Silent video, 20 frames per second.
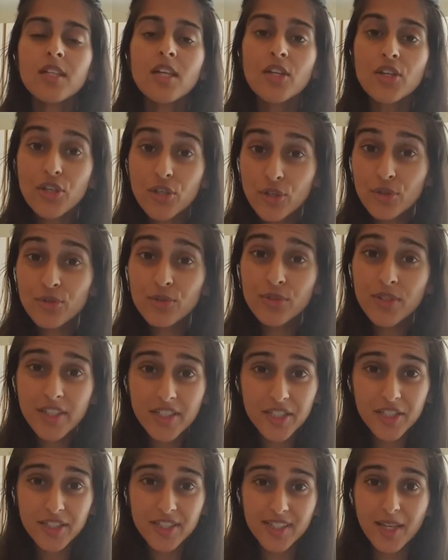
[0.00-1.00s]
You need
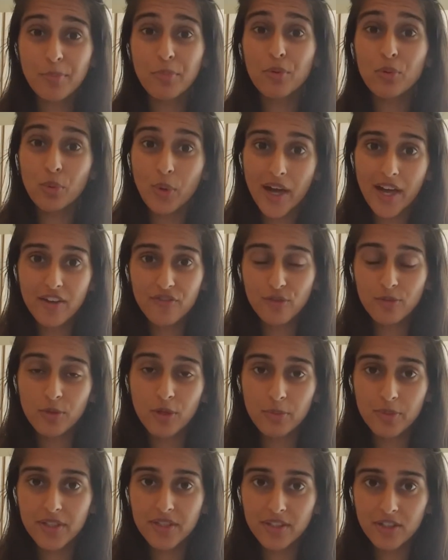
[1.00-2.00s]
to step away from your
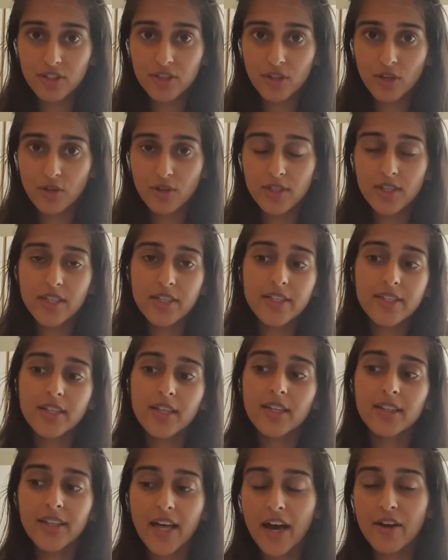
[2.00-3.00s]
business, though. You need to
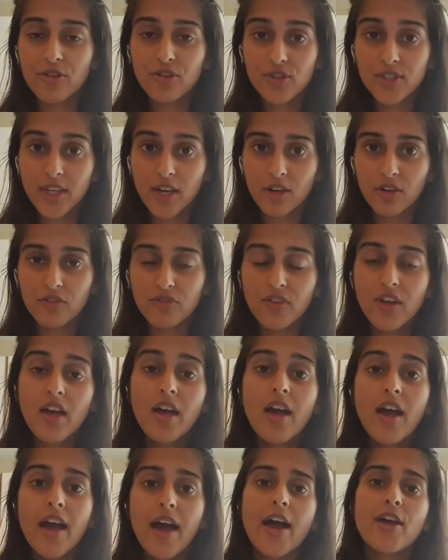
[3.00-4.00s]
allow yourself
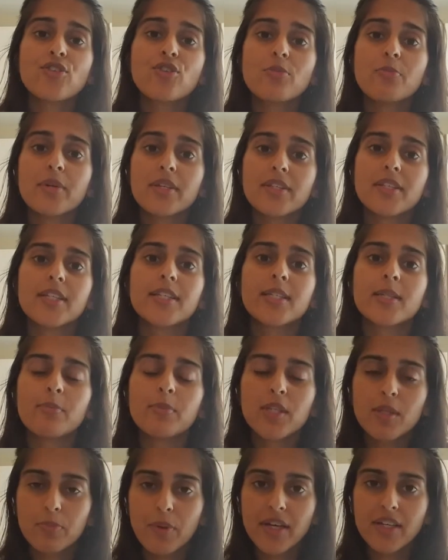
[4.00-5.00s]
and your business some
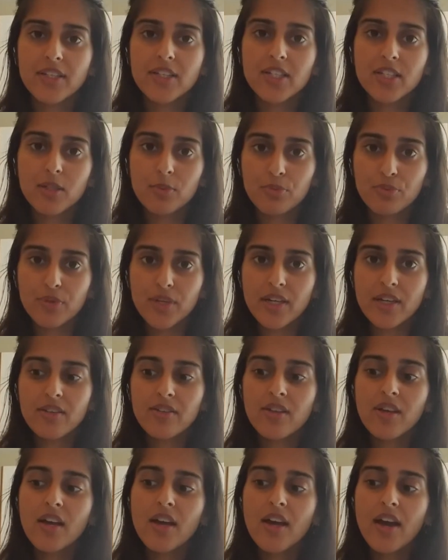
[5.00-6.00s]
space to breathe.
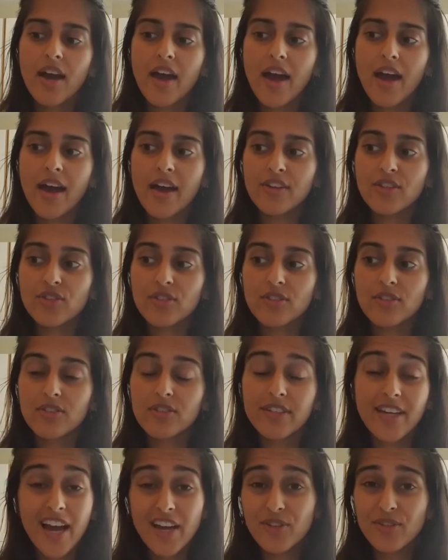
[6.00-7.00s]
And
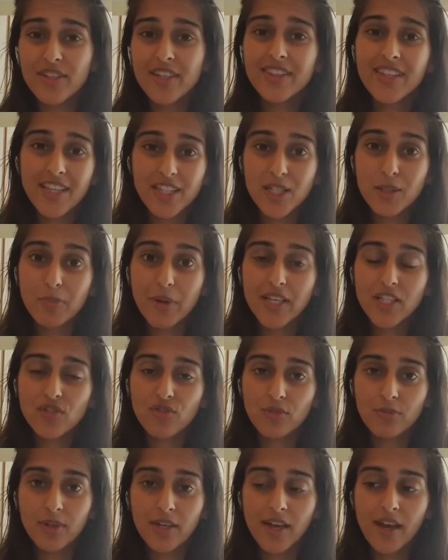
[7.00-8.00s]
yeah, you need that space
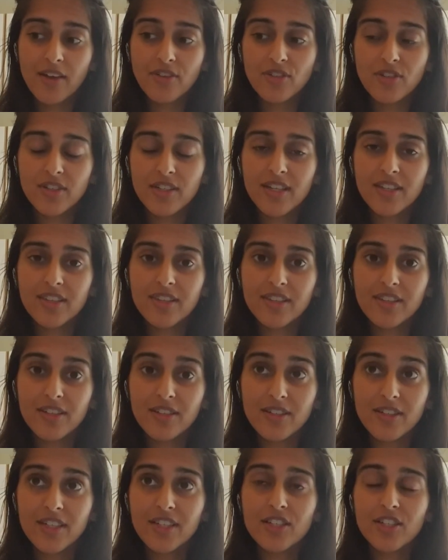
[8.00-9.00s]
from it, and you
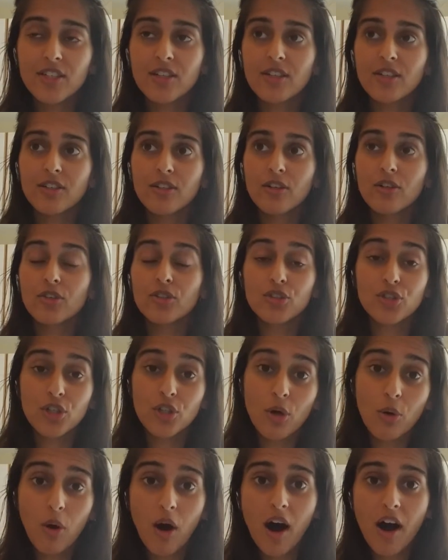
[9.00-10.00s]
need to
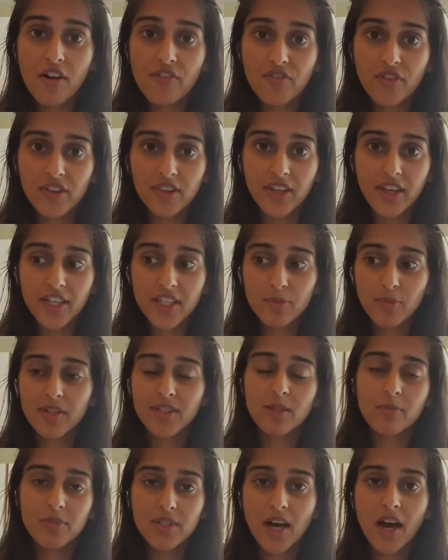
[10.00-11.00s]
go off and like spend
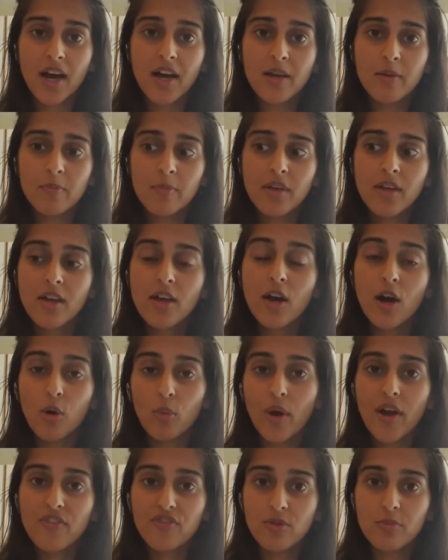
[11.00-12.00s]
some time
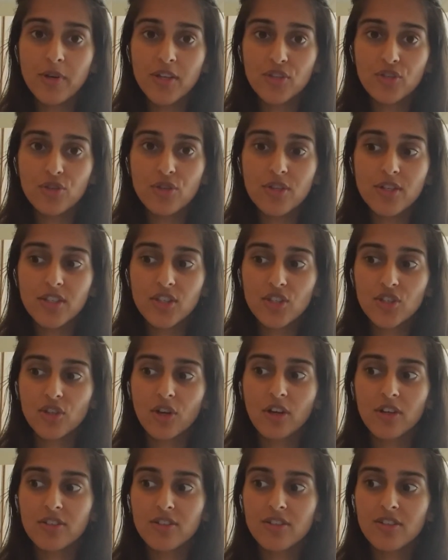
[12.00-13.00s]
away from it so you can
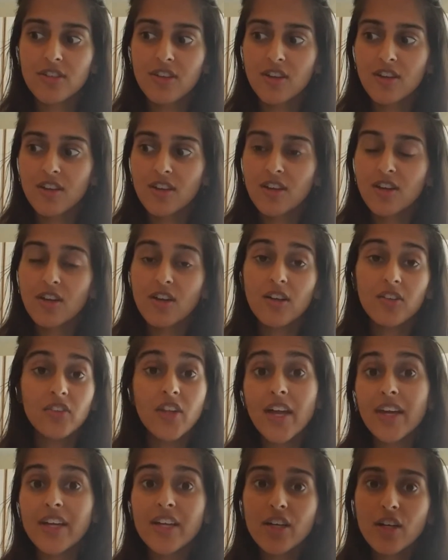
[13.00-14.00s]
start
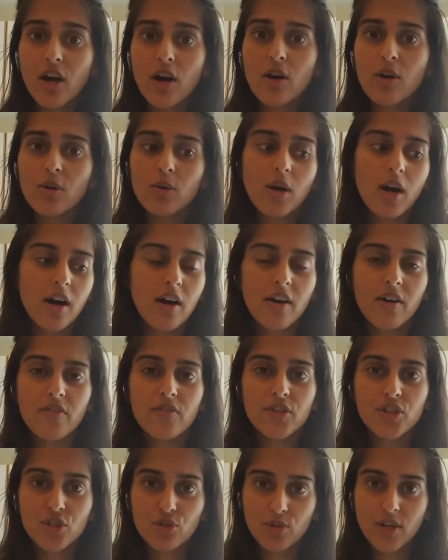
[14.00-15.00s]
letting go of
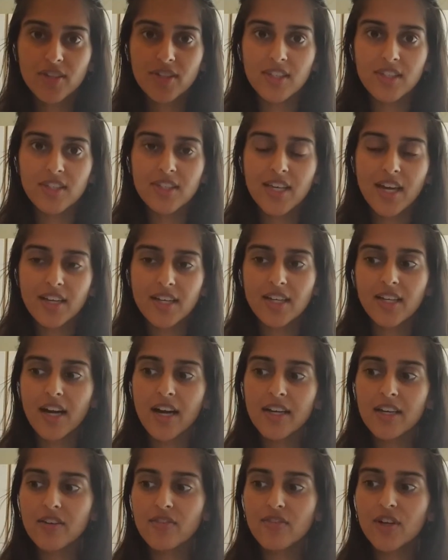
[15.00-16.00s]
the stresses that can
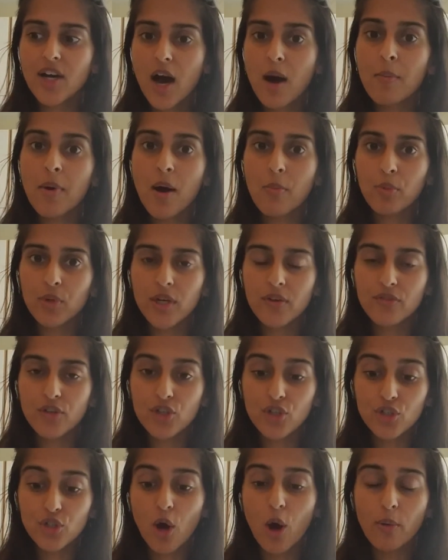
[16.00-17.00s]
kind of come up whenever you're
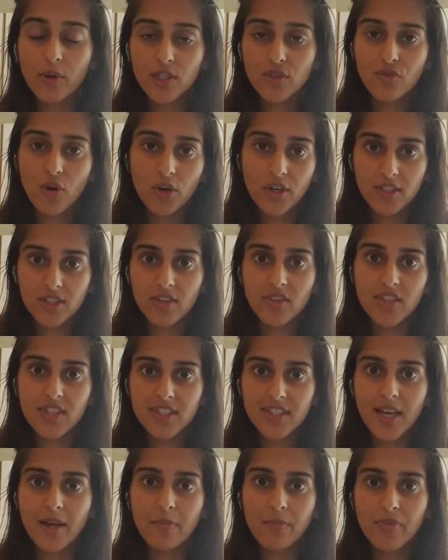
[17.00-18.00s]
just always focused on the
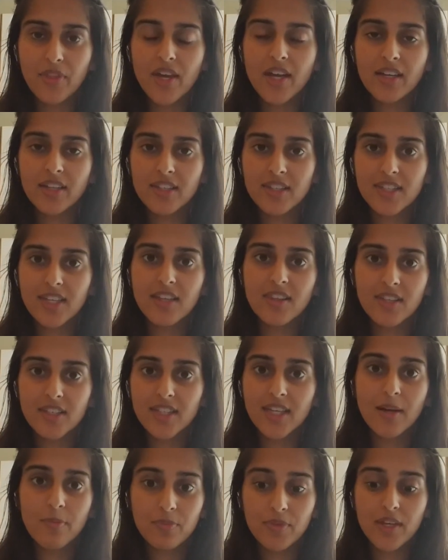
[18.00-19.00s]
same thing and seeing the
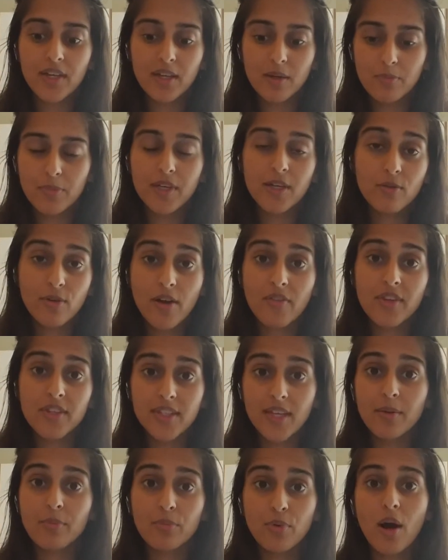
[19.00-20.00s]
same thing and being around the
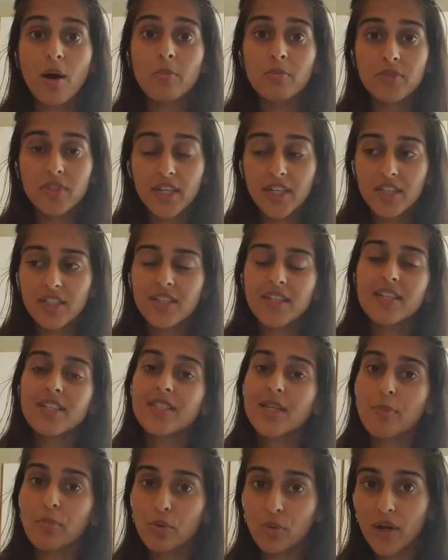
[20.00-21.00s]
same problems. Like you need to
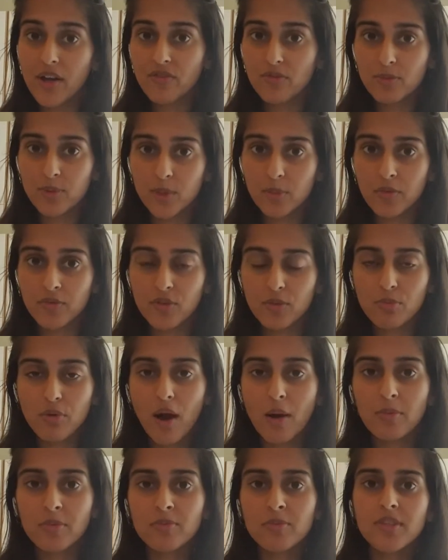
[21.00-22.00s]
step away from some of your
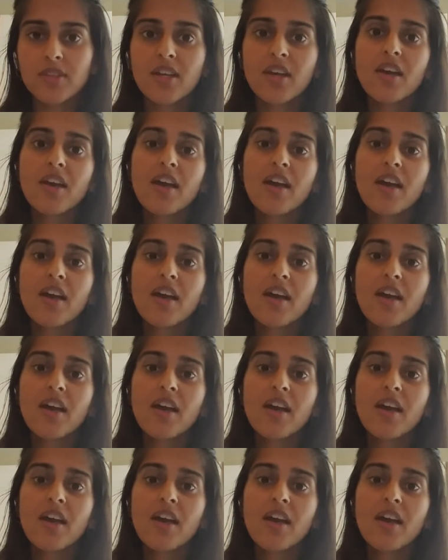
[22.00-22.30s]
problems.